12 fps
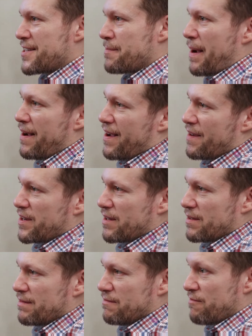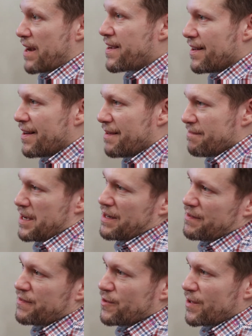It's about having regular,
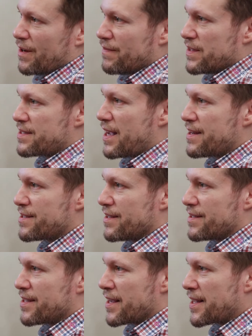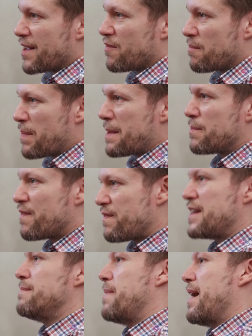meaningful conversations and giving people
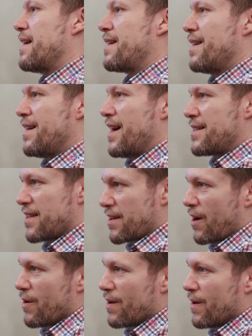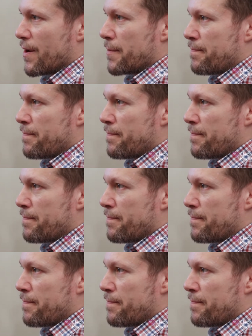feedback as they go along.